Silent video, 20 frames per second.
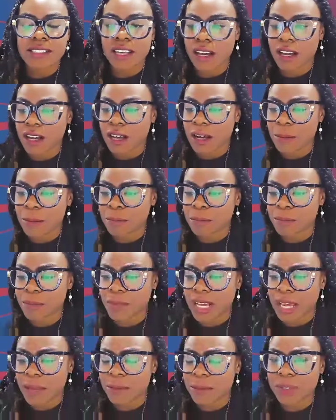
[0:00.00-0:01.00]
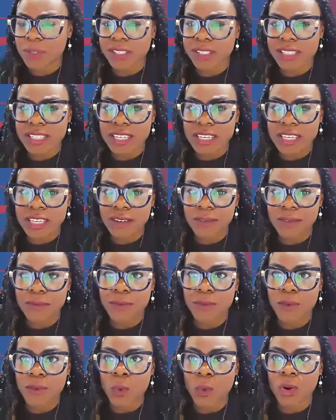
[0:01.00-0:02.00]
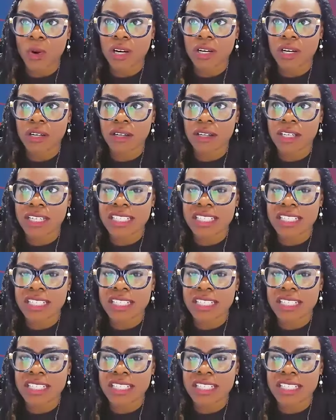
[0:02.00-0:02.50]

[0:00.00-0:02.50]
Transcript: I believe for